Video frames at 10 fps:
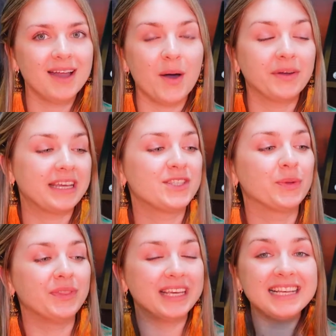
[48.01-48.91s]
Okay, so
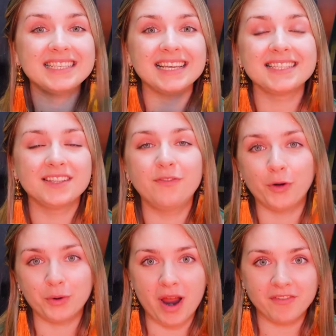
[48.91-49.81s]
this is the
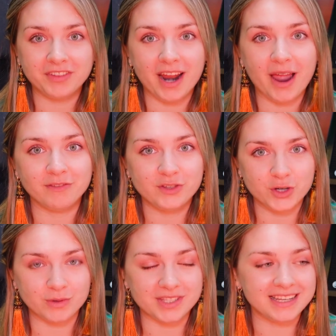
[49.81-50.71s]
photograph that I've
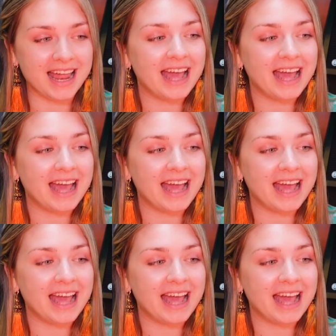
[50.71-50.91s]
chosen,